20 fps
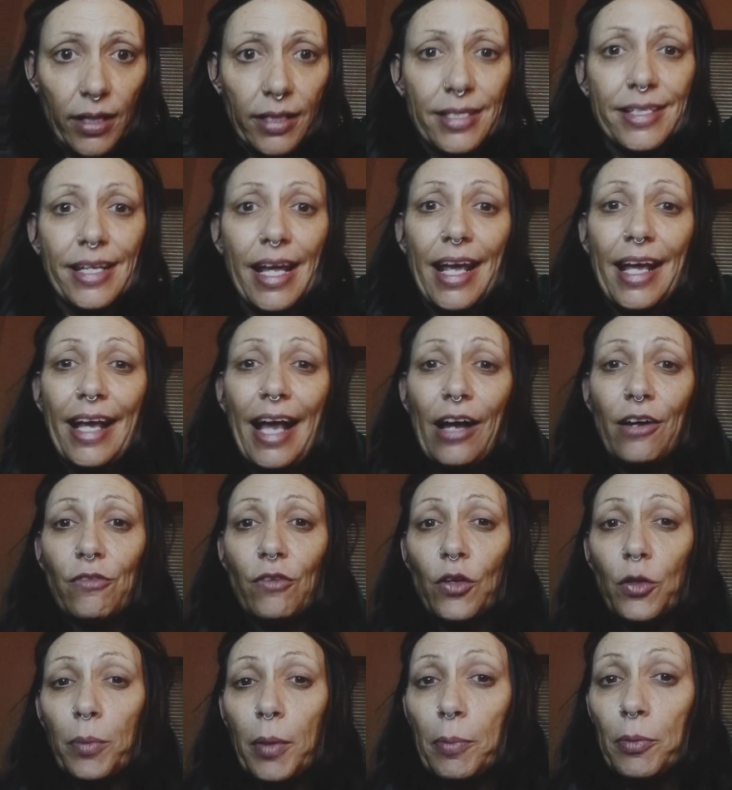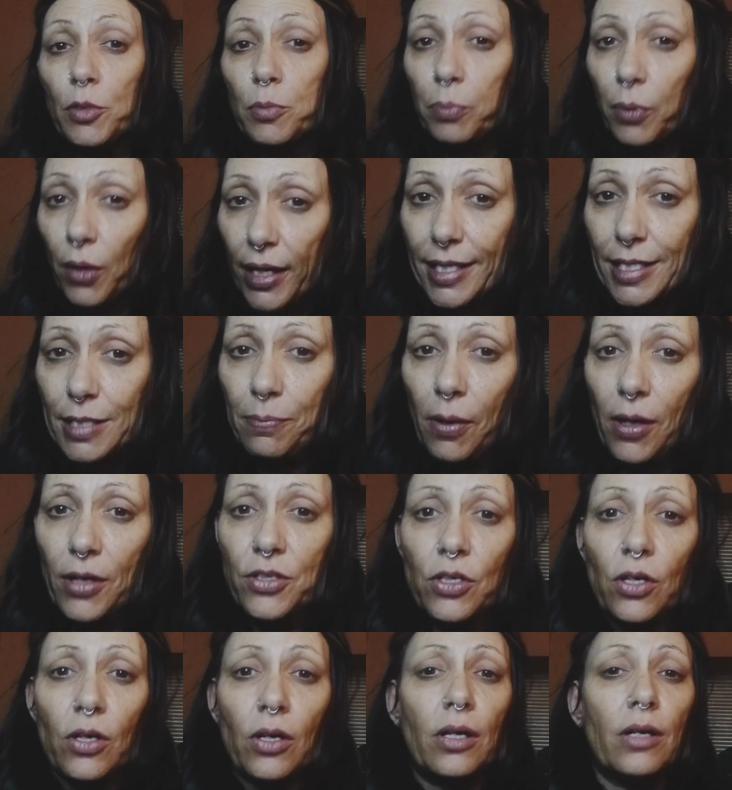Staying out of other people's blind
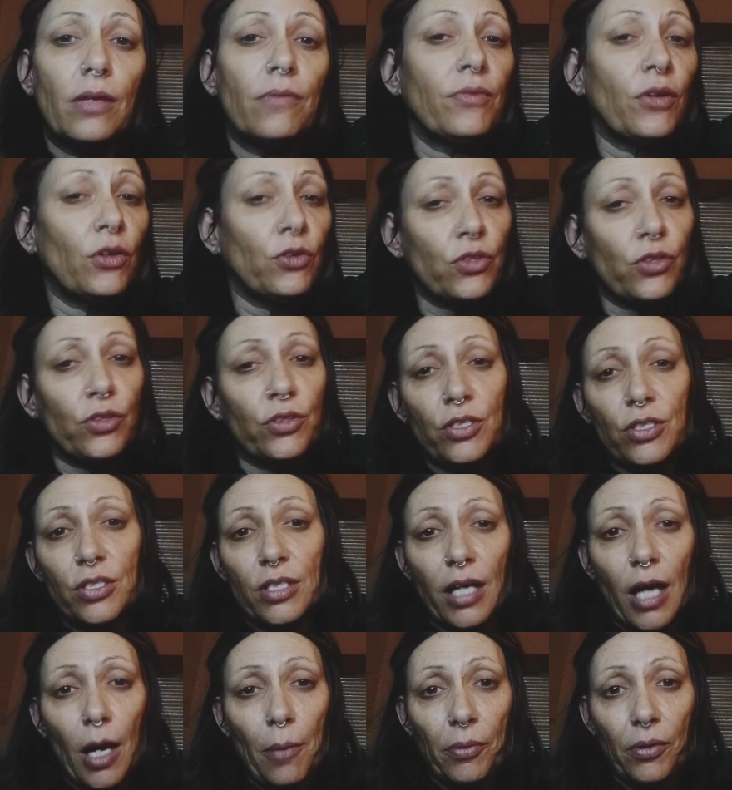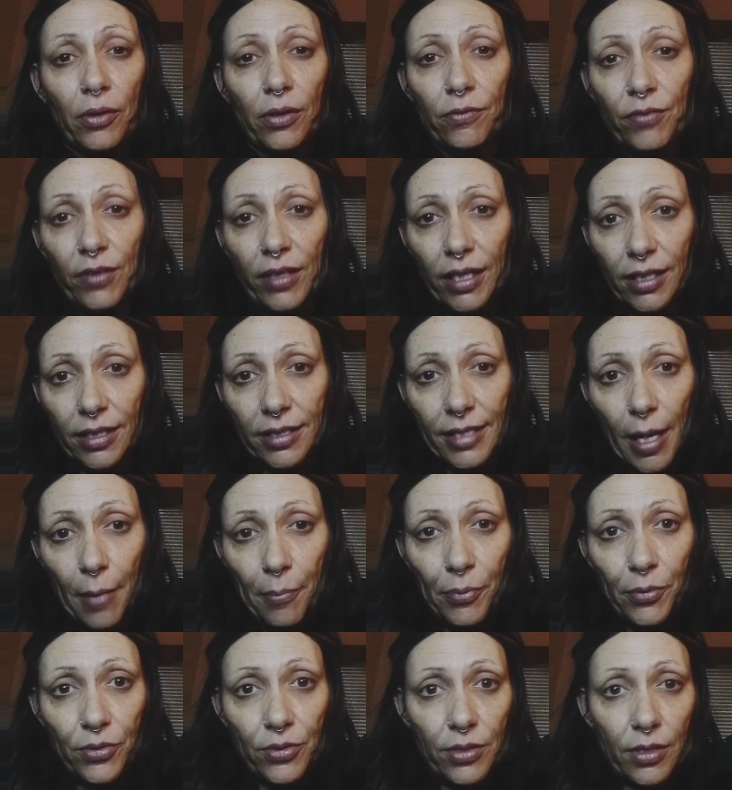spots, those are just a couple of the
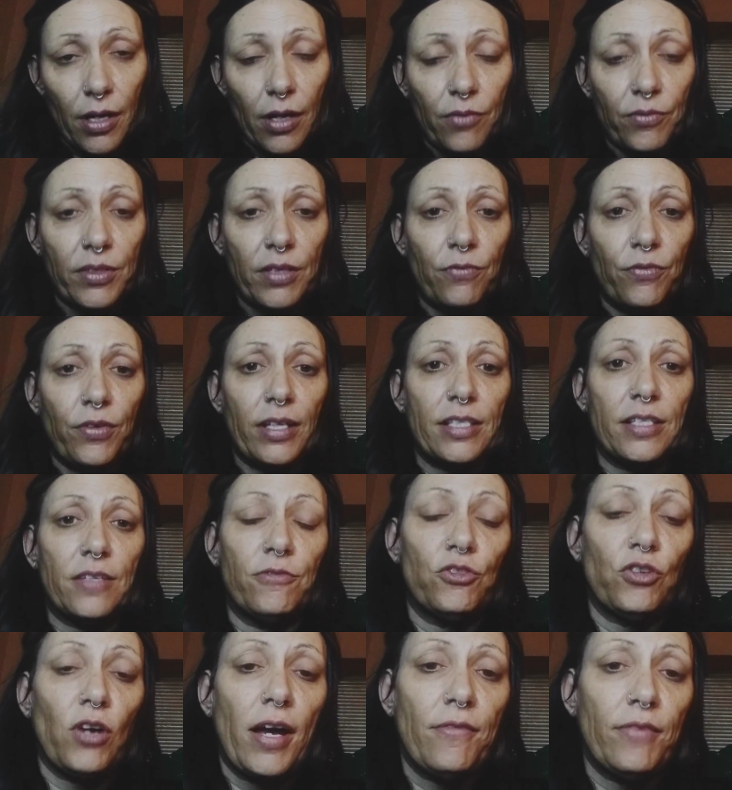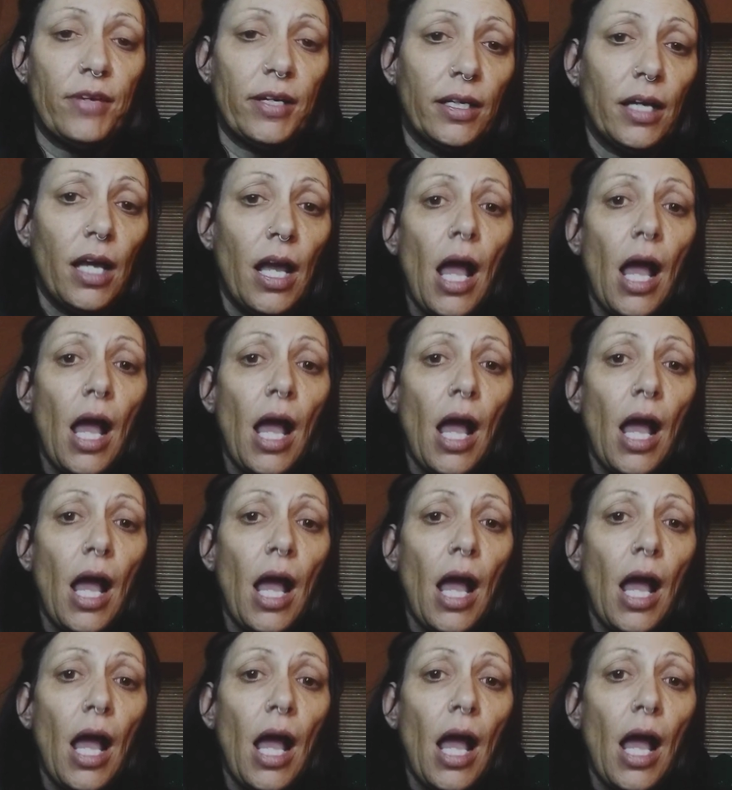examples of defensive driving.